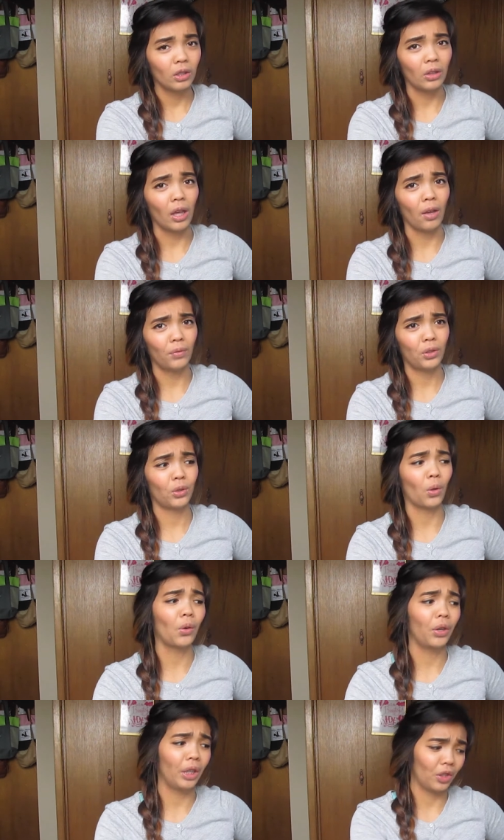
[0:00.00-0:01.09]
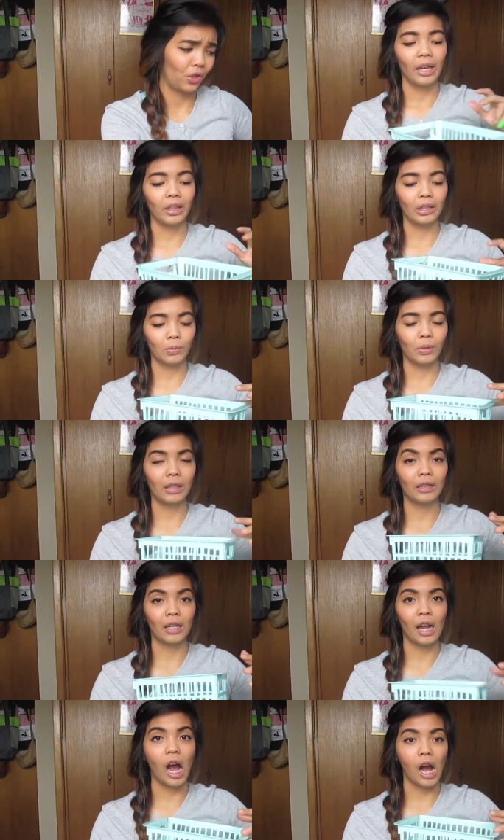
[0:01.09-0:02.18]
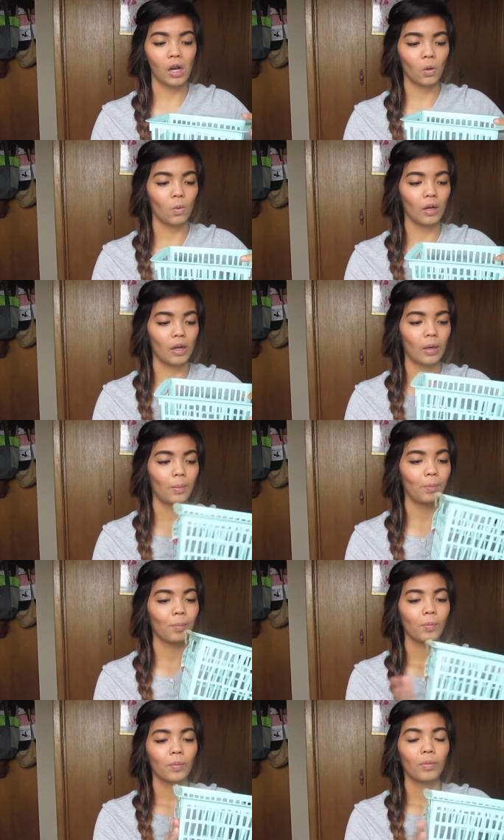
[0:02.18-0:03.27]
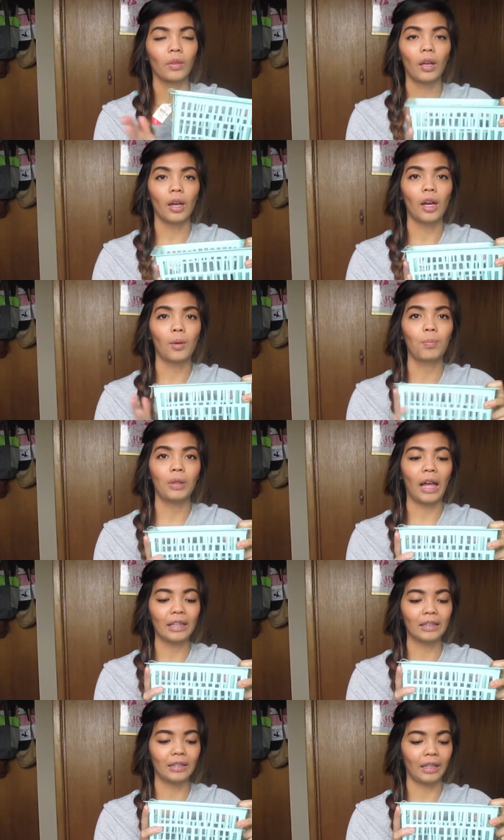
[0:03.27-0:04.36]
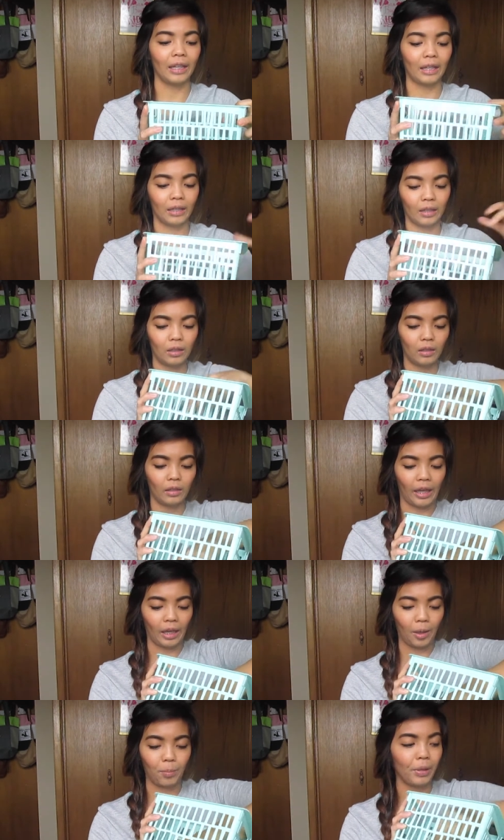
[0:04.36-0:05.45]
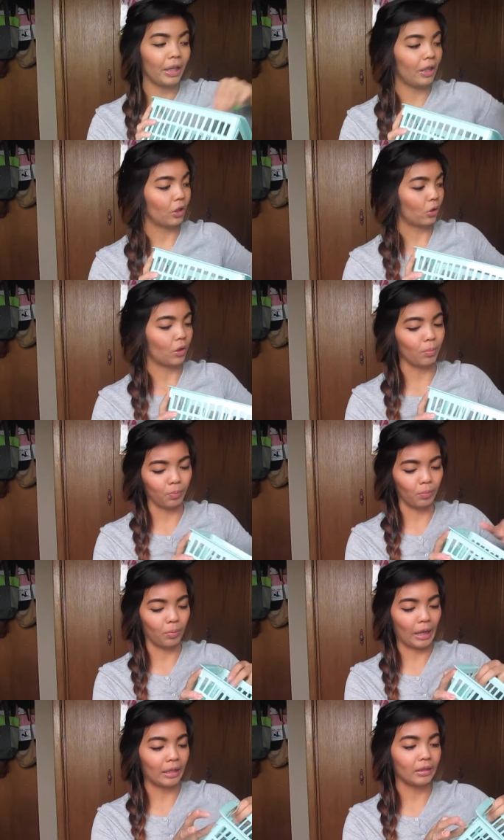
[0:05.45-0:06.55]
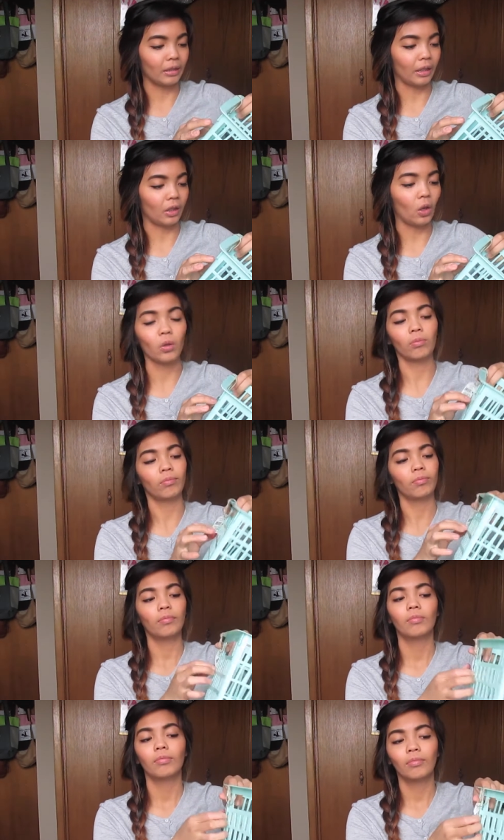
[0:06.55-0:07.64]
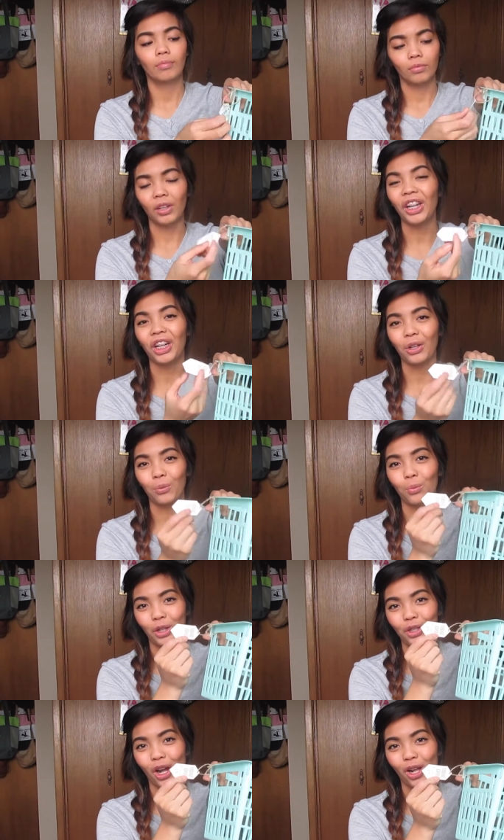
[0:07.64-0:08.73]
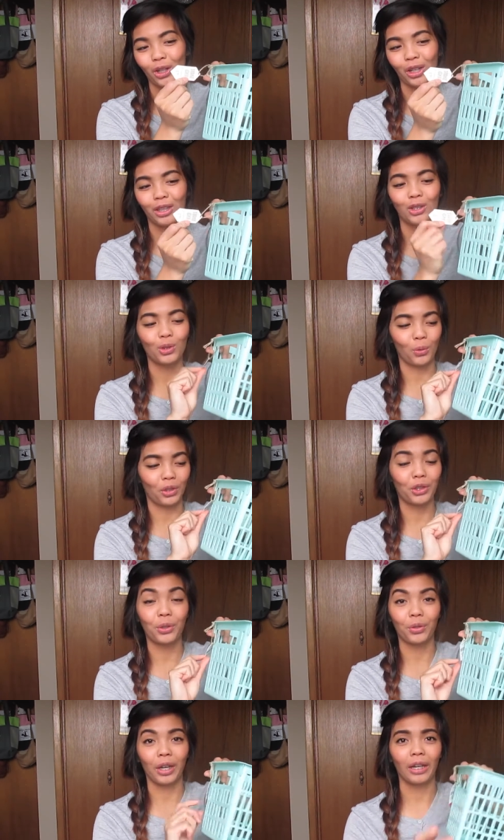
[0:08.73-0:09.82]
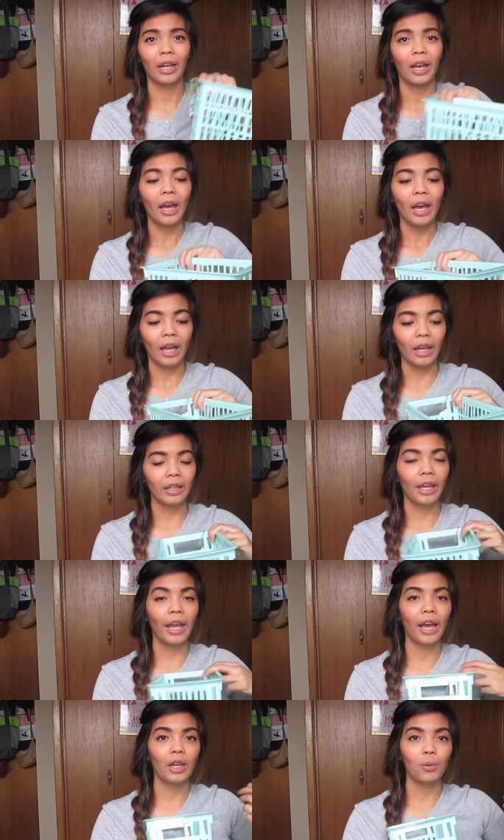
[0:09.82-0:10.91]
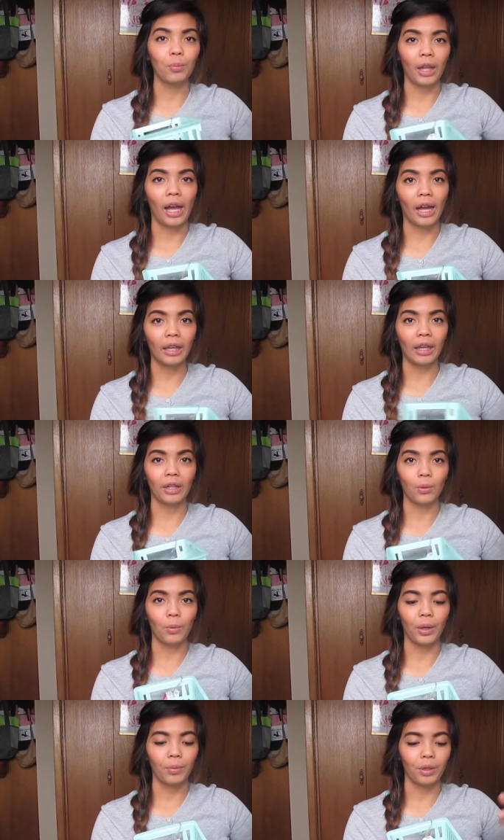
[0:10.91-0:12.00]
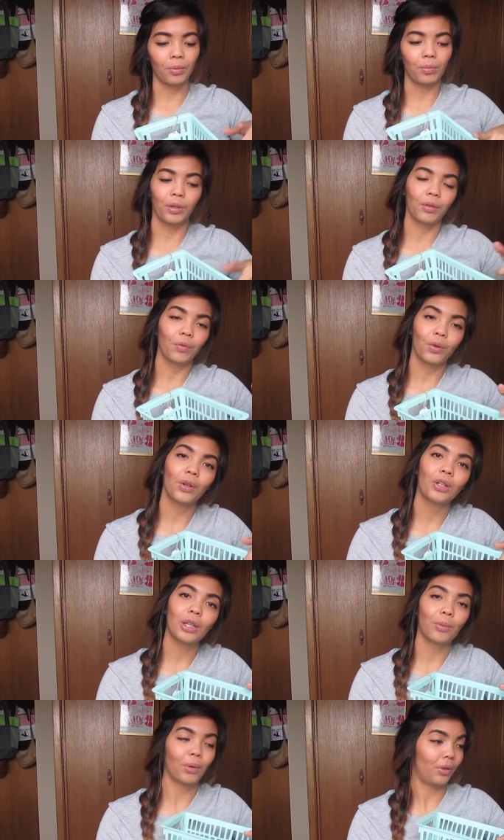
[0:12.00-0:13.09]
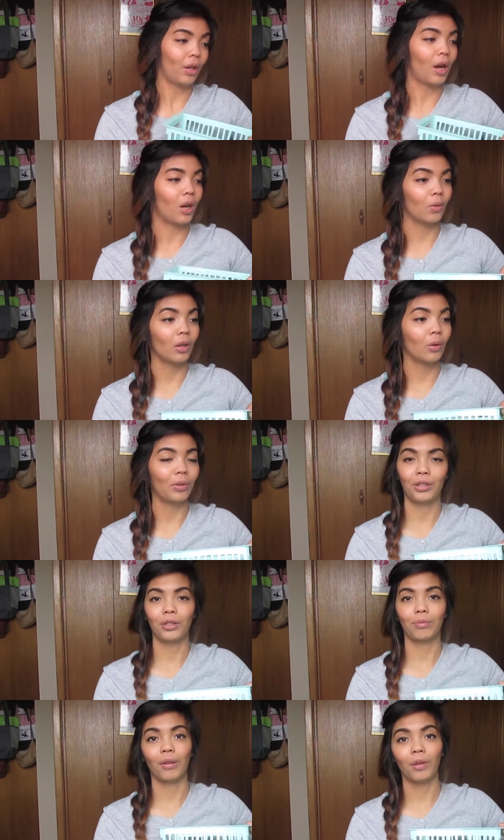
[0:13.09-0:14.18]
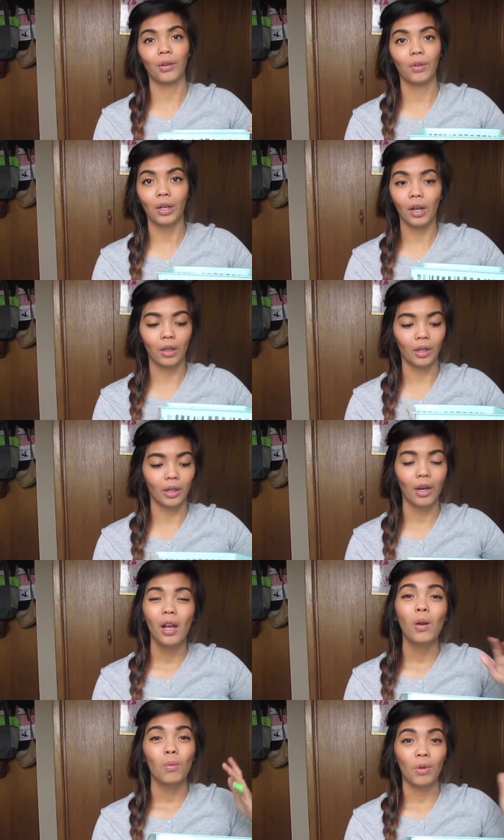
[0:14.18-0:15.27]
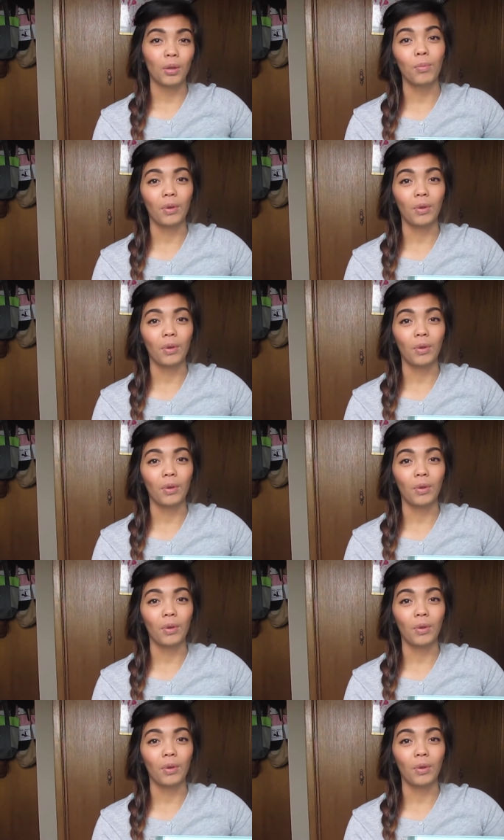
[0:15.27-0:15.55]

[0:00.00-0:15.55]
love storage. And this one is an aqua uh, plastic like a bin or plastic, oh, right here, $1 storage crate. And they had a black and a white one, but of course I went with the aqua, which is my favorite color, with